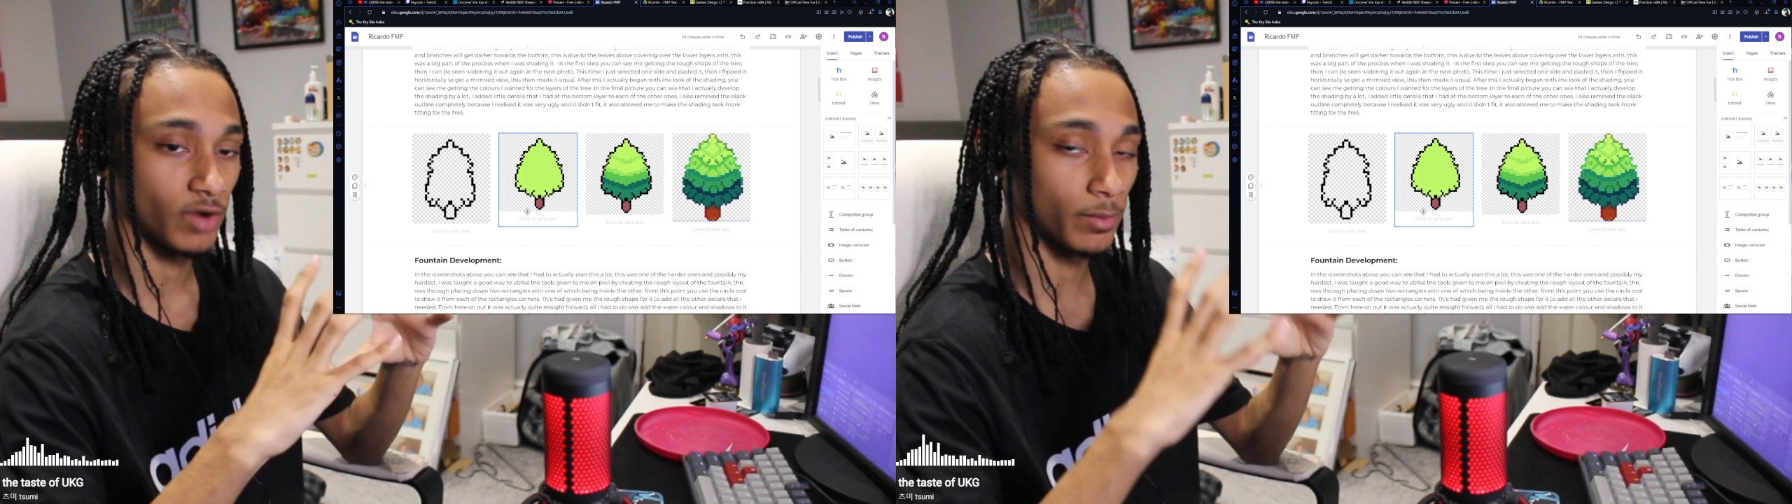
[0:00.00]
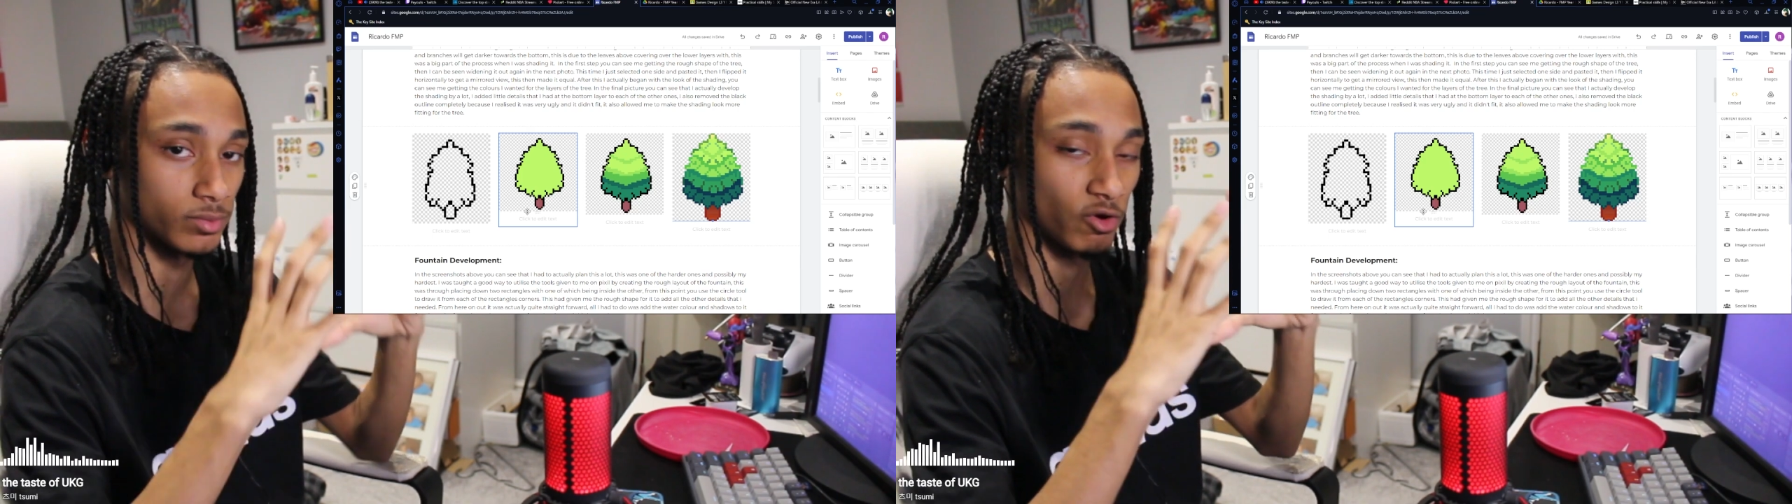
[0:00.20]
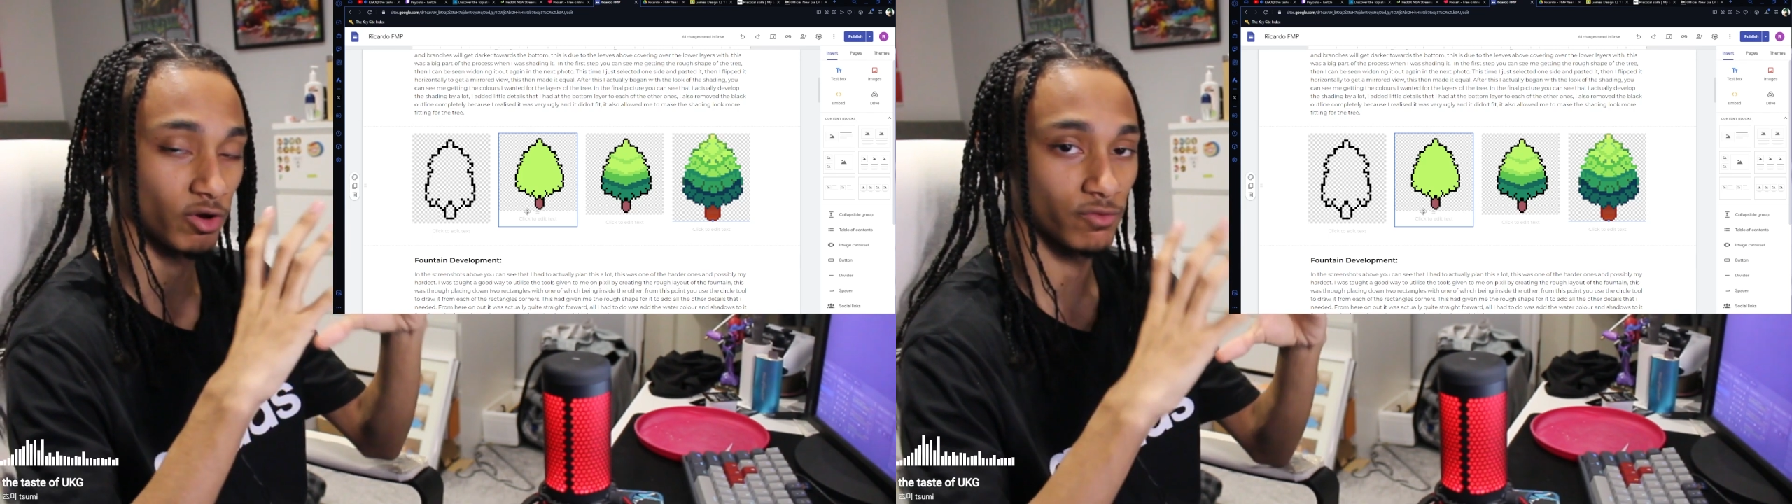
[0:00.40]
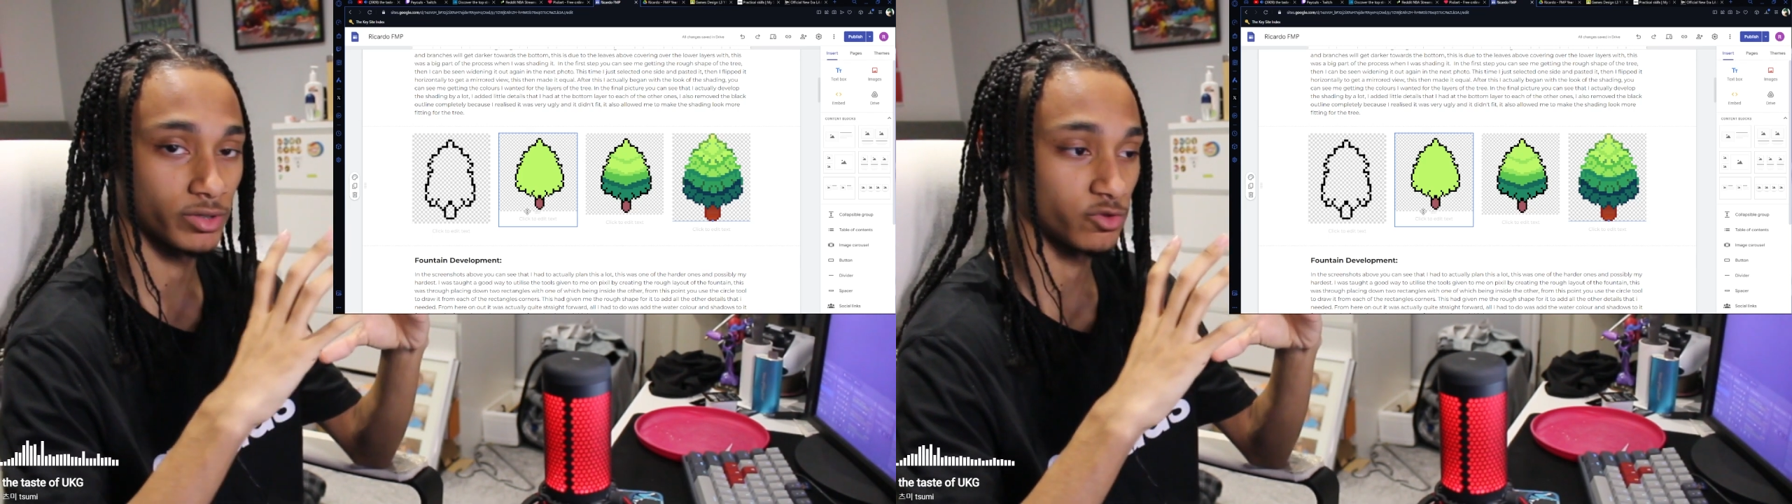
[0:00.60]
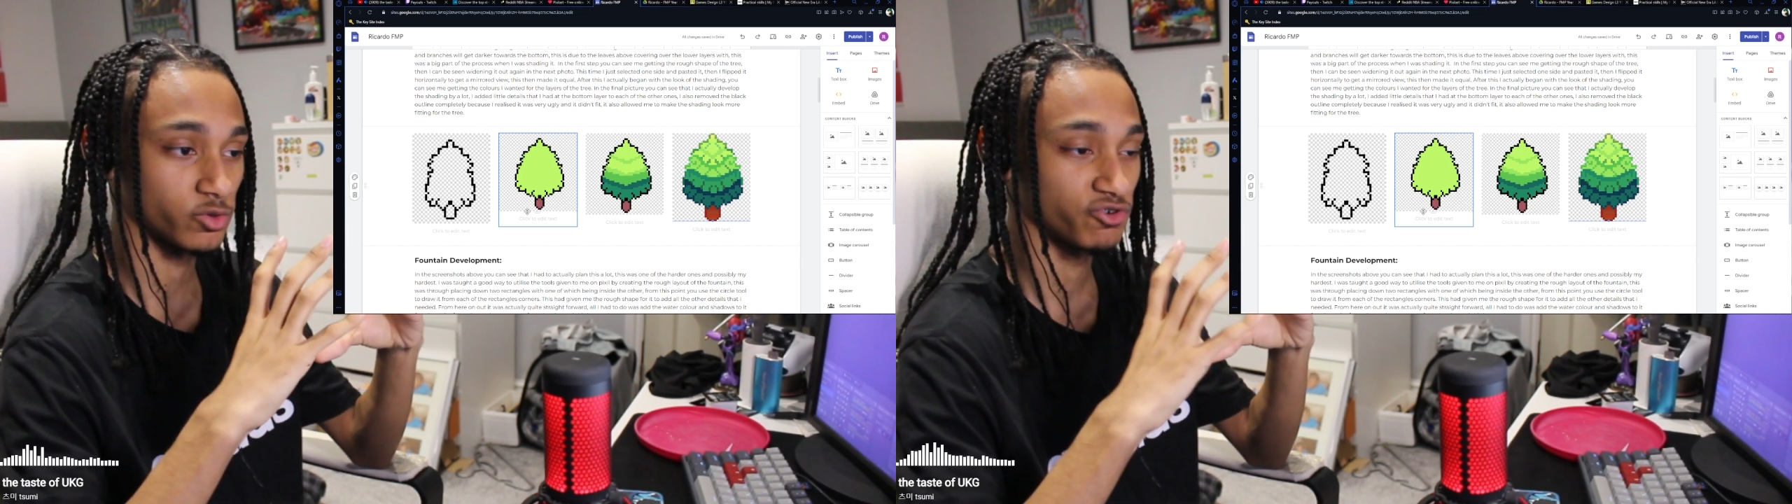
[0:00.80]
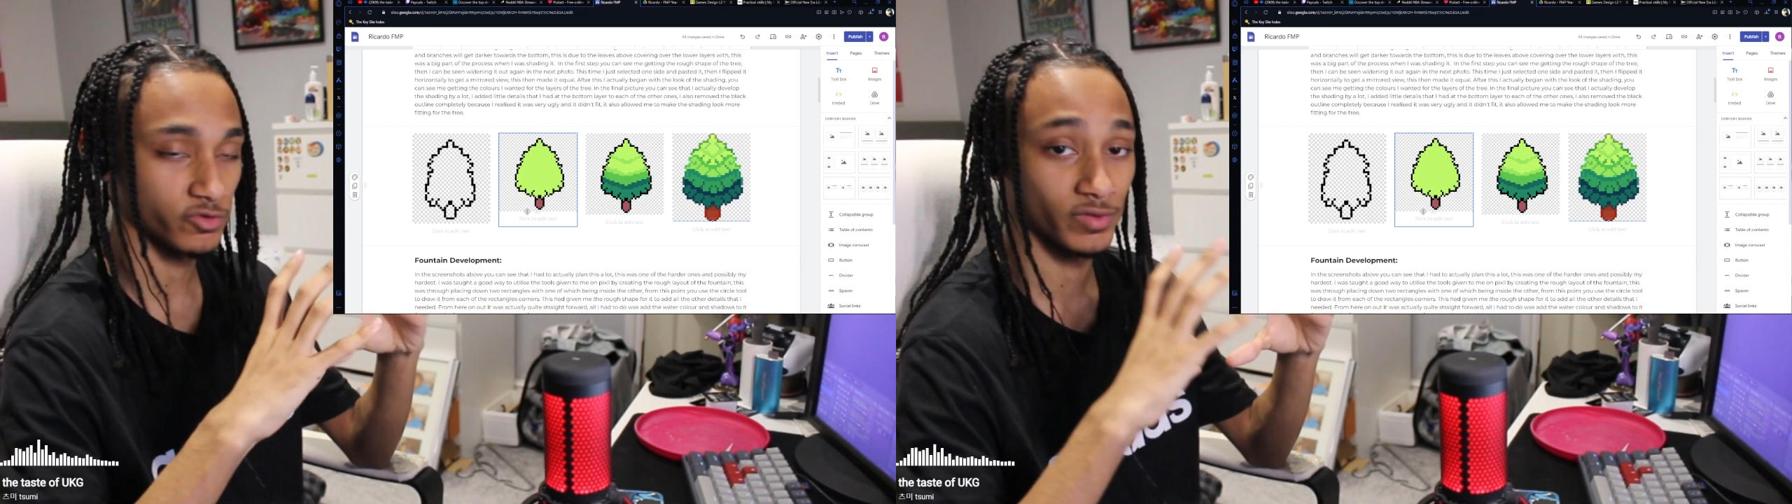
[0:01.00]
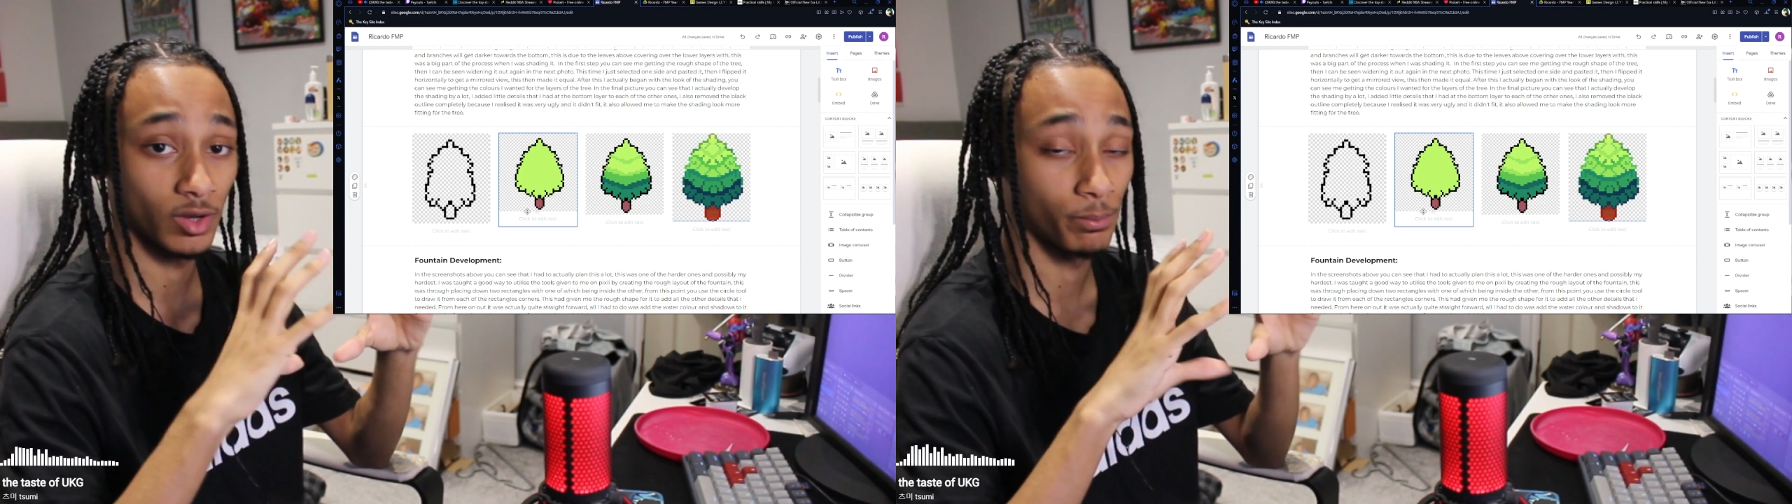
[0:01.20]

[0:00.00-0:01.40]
I put them next to each other so they are